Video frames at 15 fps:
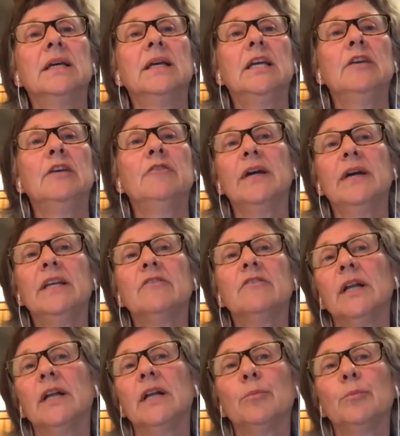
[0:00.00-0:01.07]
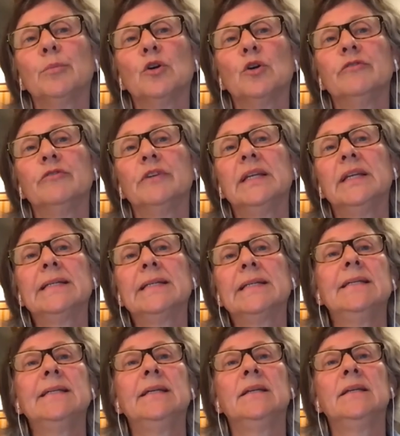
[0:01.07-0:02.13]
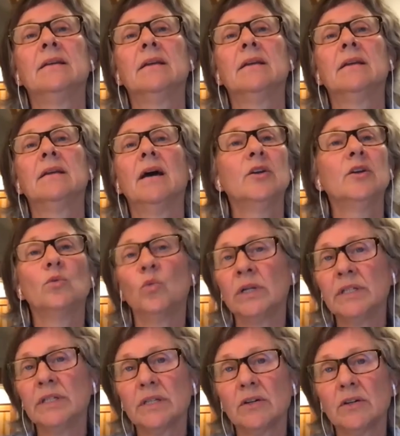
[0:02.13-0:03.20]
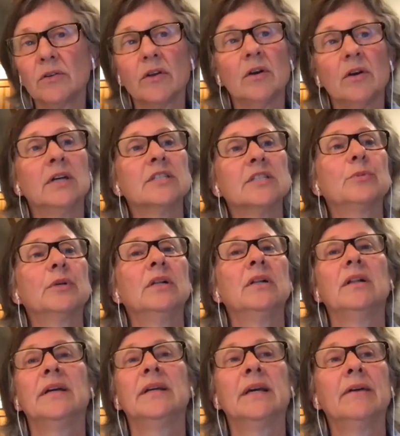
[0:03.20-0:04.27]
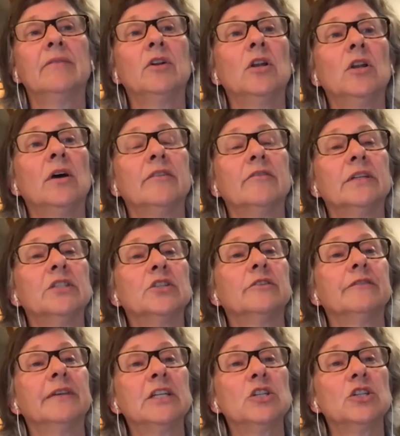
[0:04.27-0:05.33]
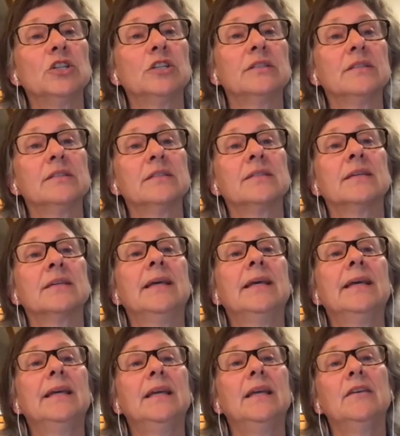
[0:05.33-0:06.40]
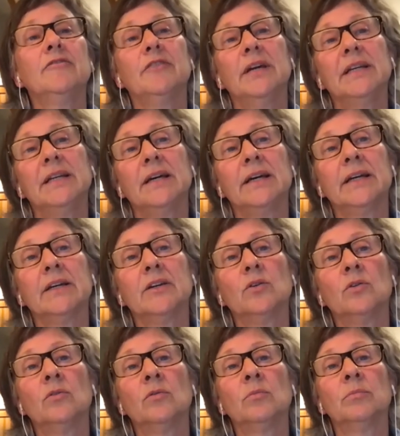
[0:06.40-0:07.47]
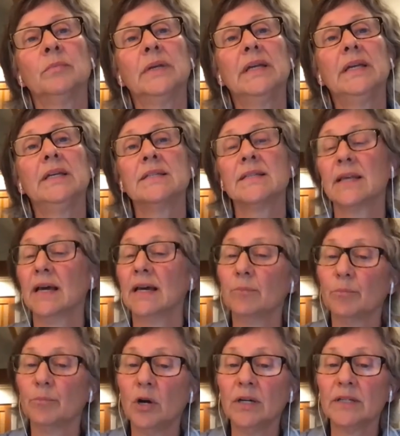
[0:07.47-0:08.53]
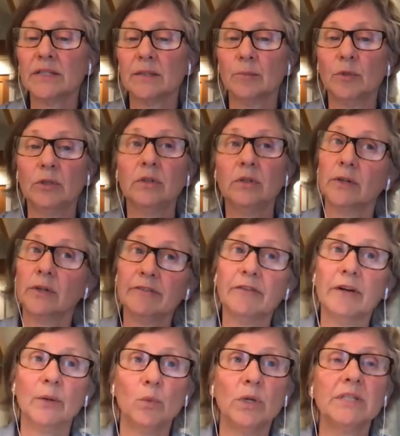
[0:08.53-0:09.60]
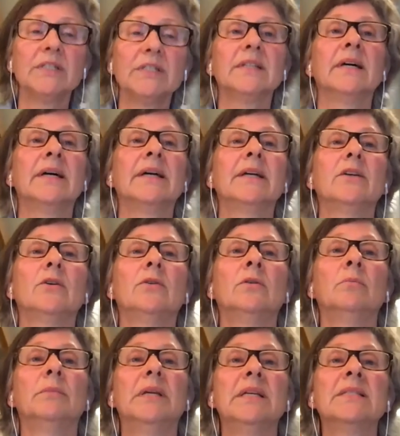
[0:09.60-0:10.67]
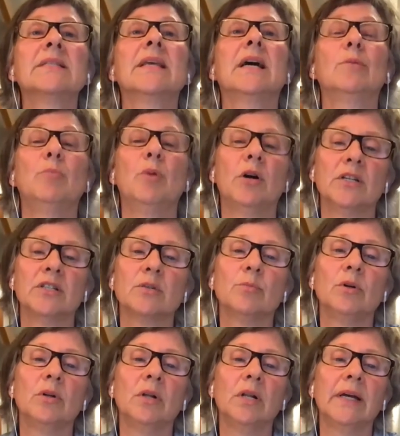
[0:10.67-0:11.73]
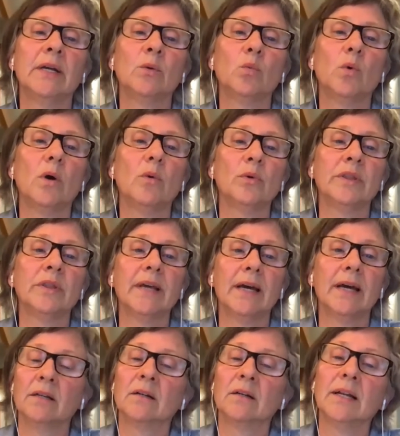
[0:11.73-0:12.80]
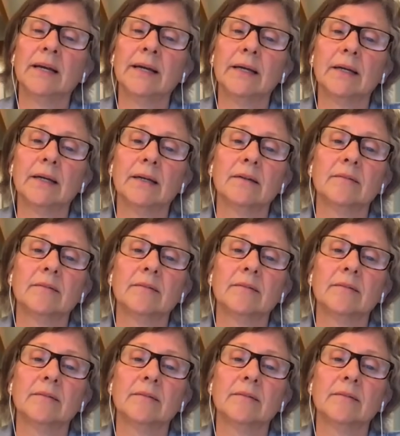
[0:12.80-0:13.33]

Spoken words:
If I develop COVID-19, I don't want to go to the hospital and have a lot of interventions. If I die at home, is that possible? Or if I want to die at home, is that possible? And what would that look like?